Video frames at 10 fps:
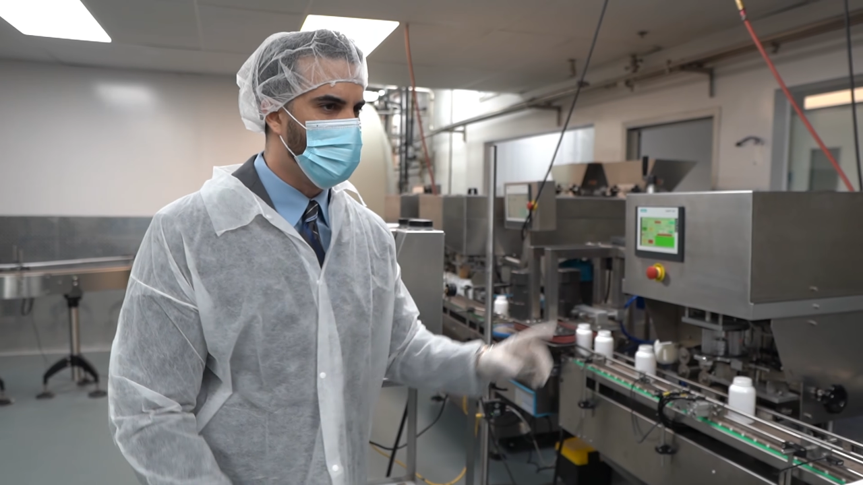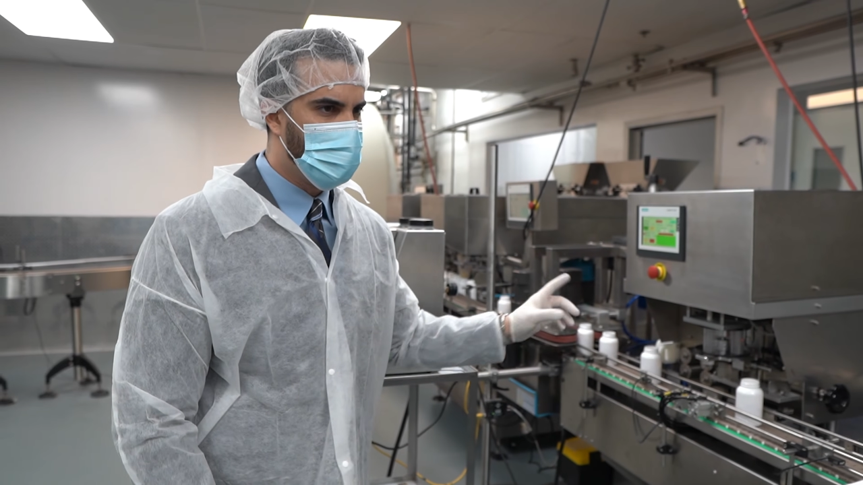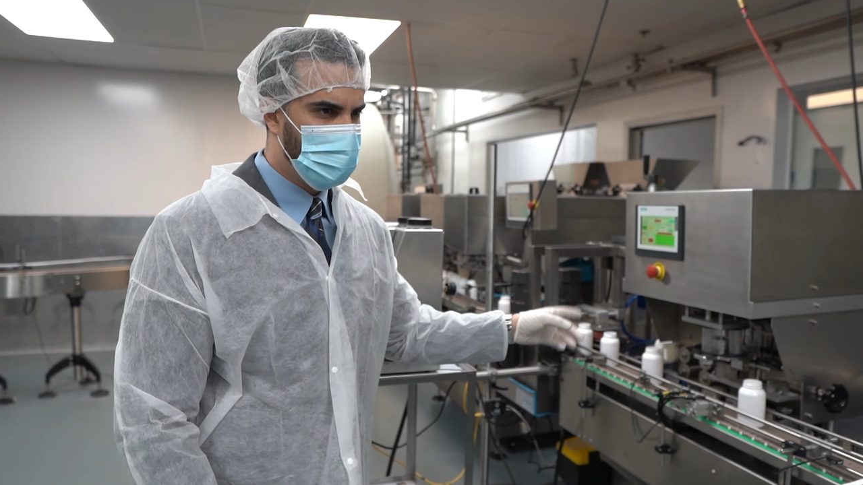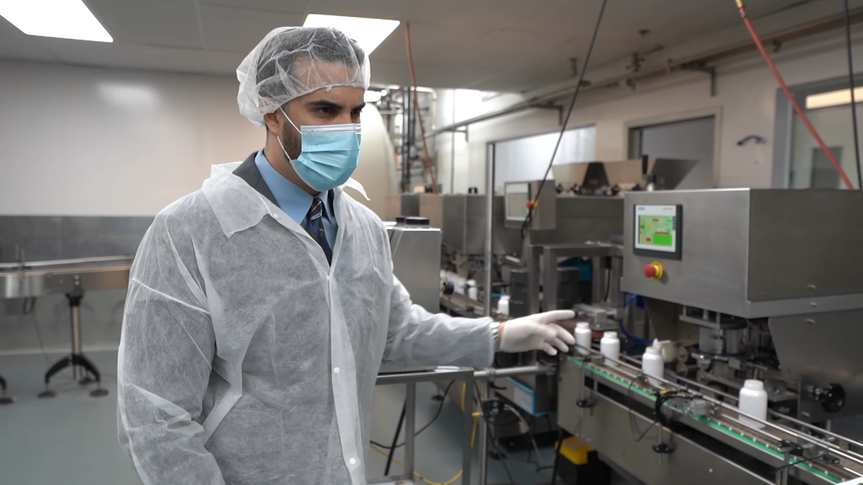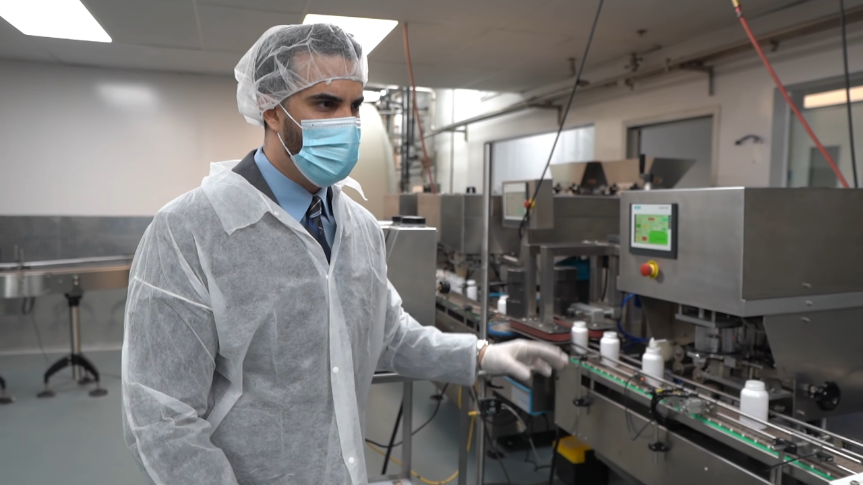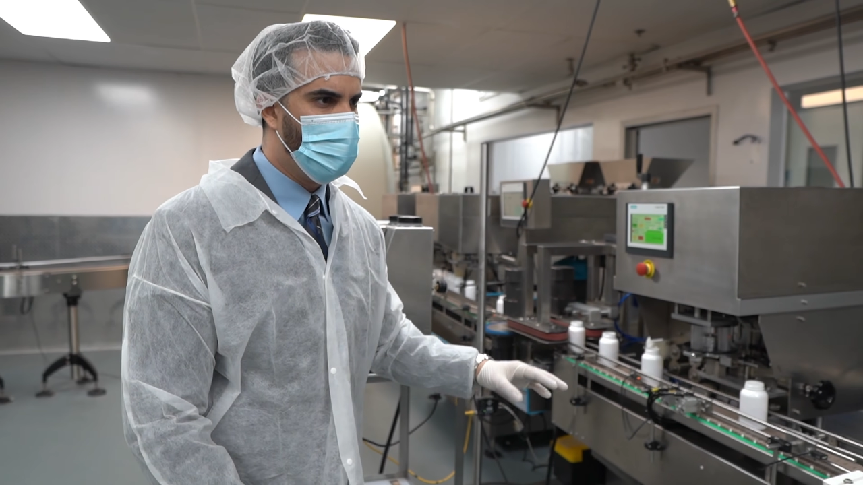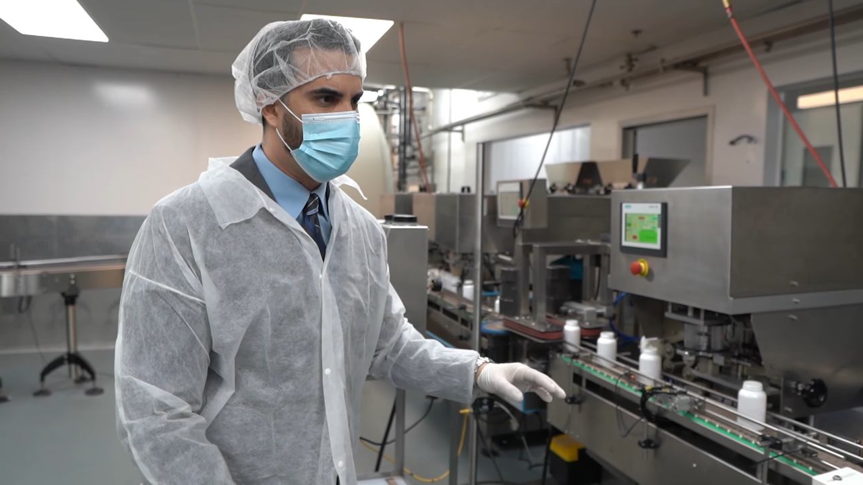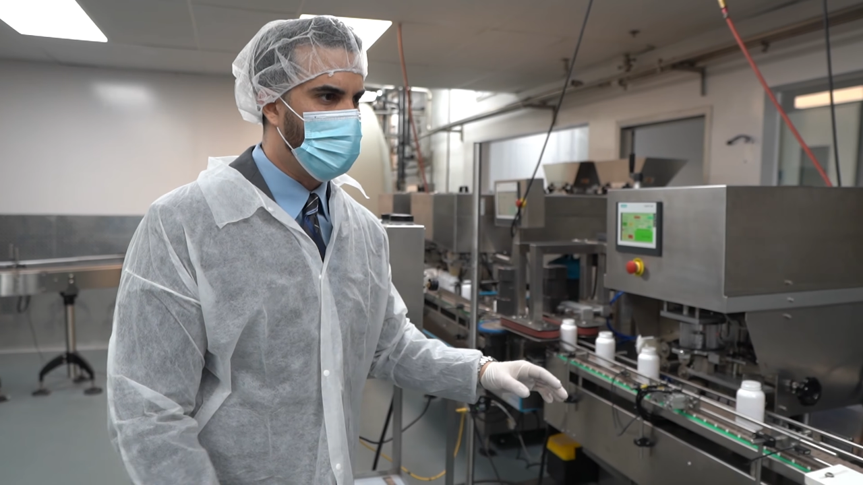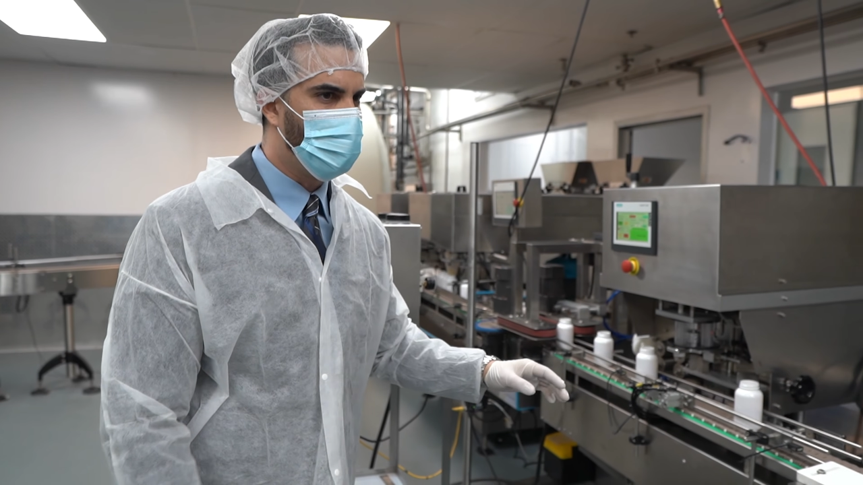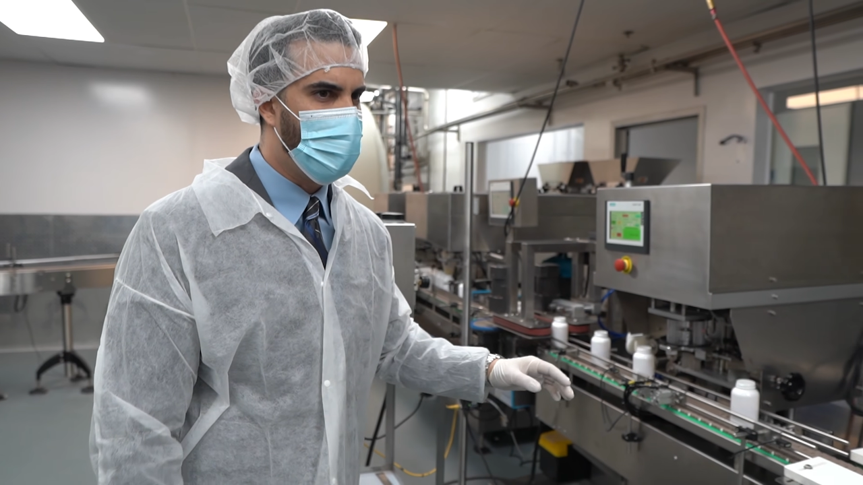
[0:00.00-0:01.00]
which is not
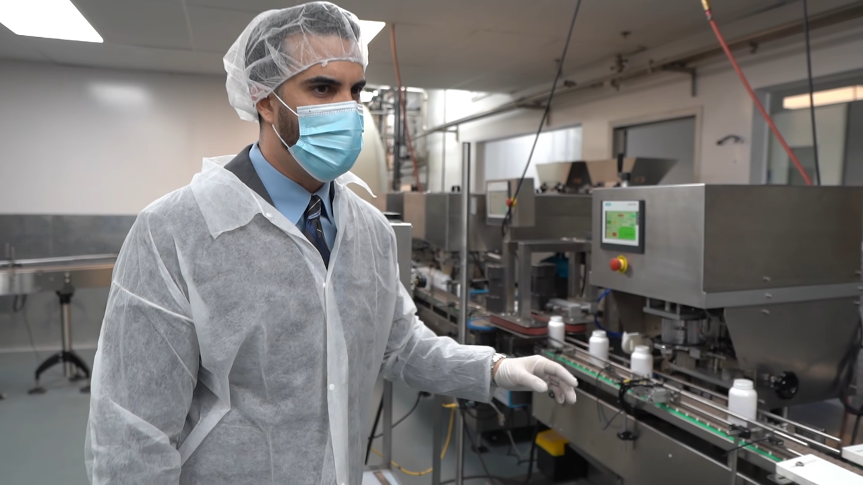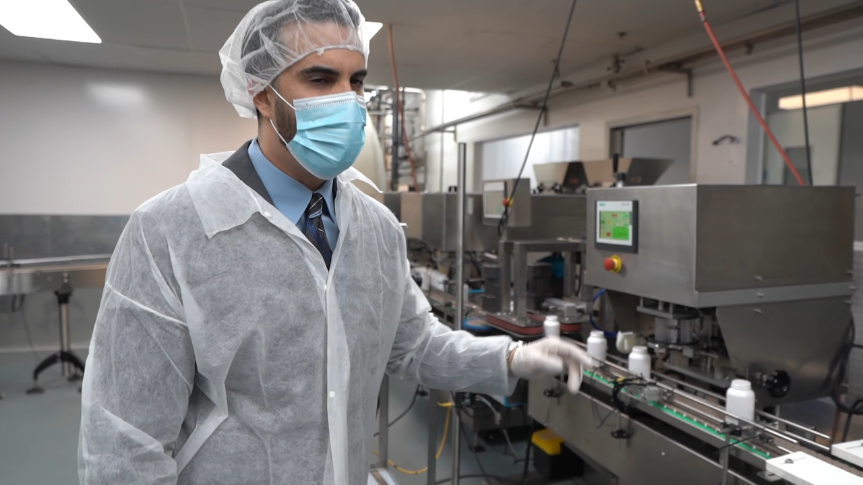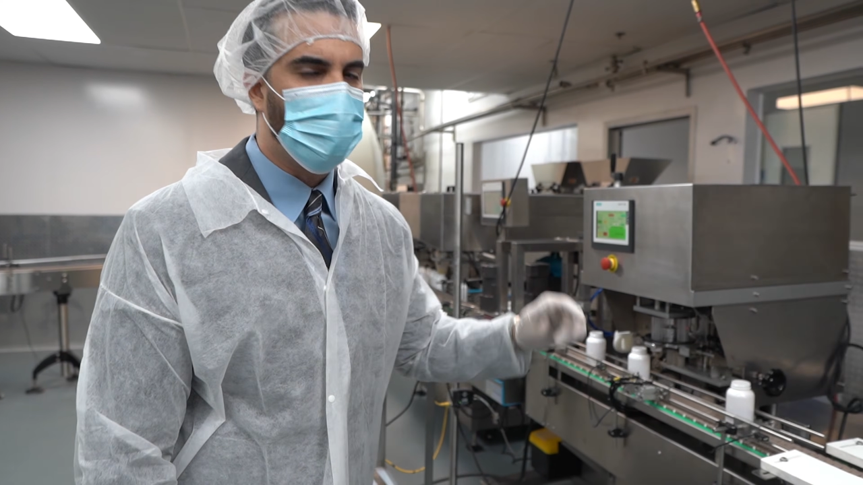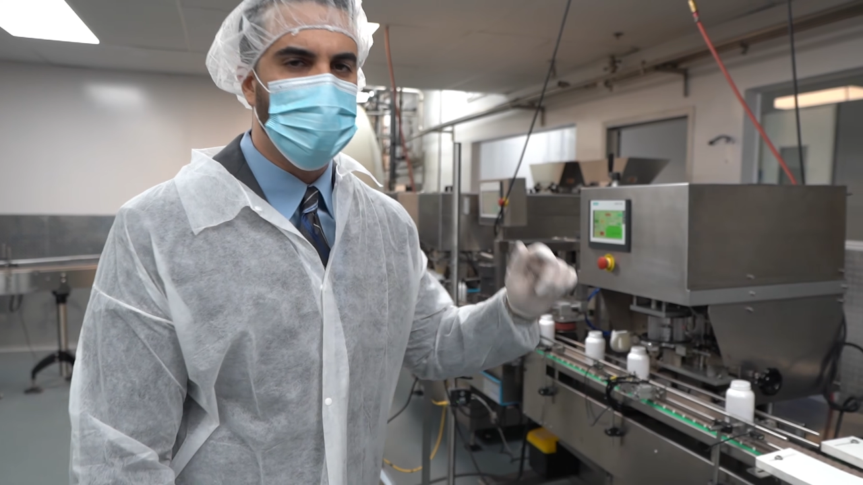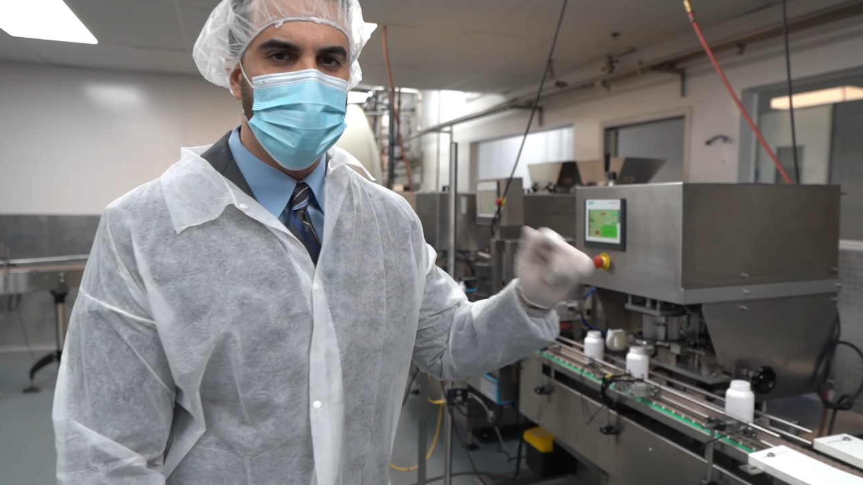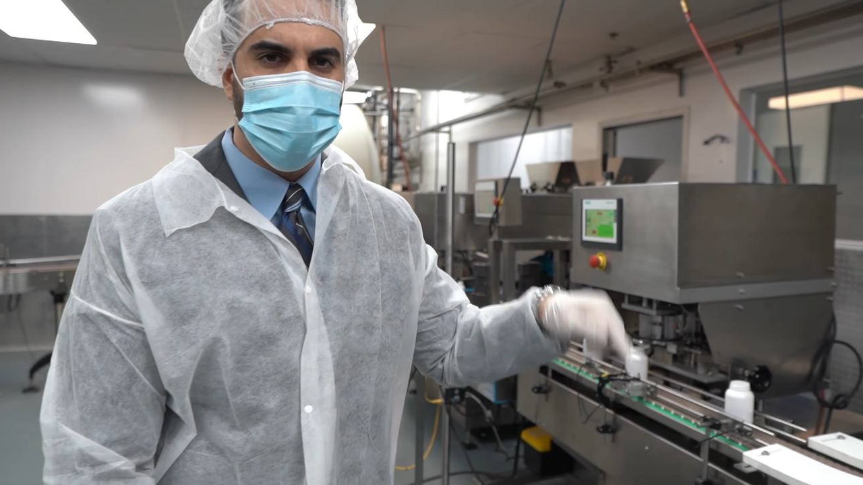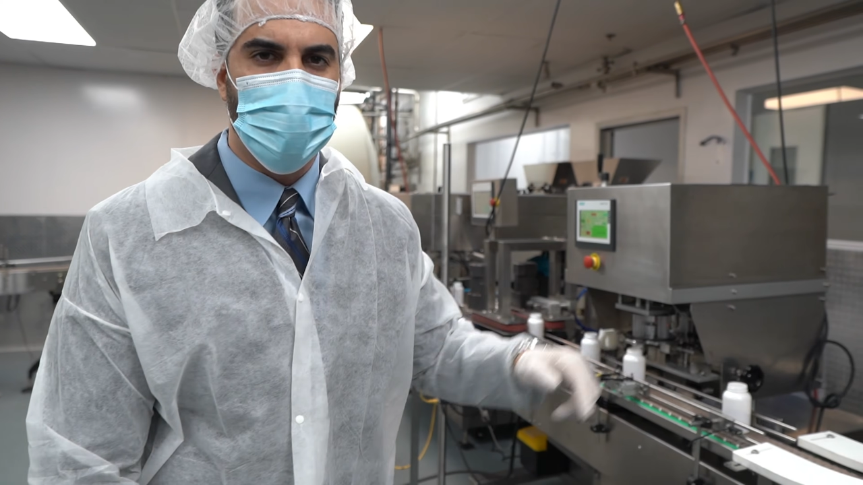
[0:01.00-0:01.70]
working right now because this